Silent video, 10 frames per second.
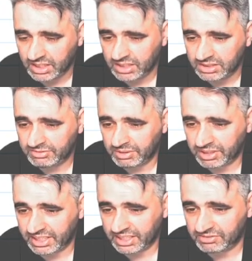Divide by
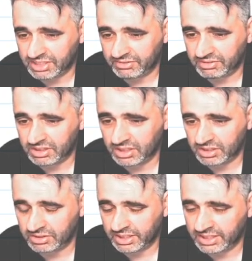negative 7, you'll
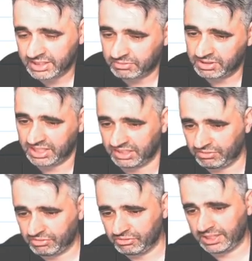end up with negative 3.